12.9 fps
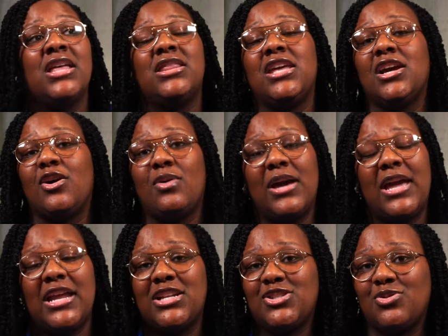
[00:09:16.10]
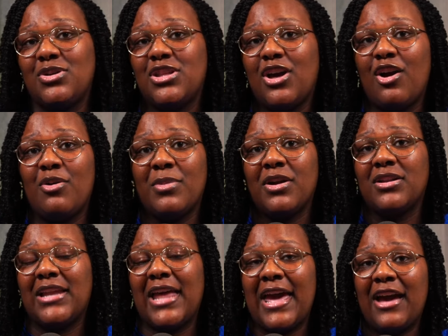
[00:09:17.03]
then go ahead and join the
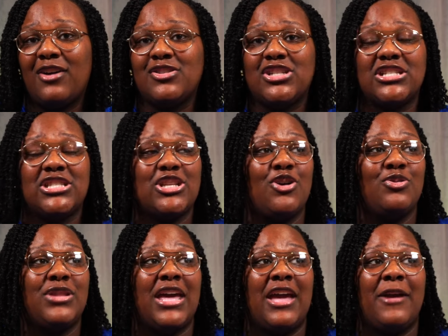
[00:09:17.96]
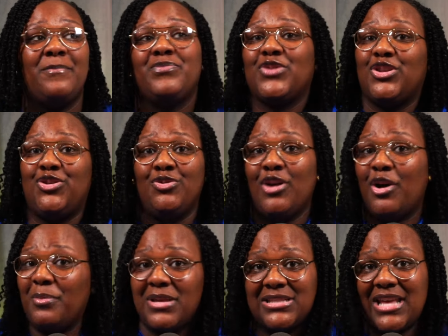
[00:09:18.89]
Homegirl Lounge so that you
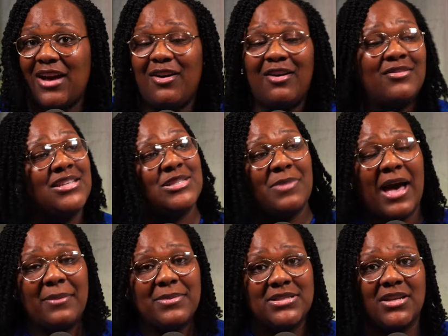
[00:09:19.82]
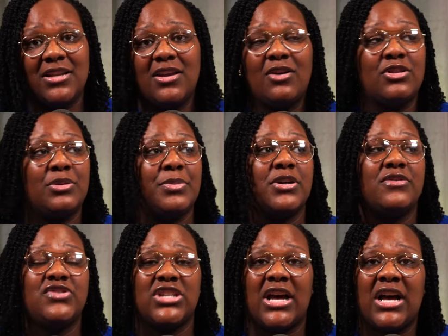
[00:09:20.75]
don't miss out on this Bible study on the book
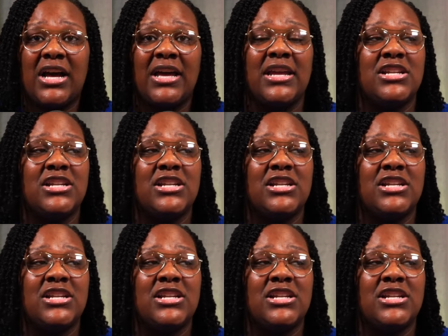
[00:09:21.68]
of John.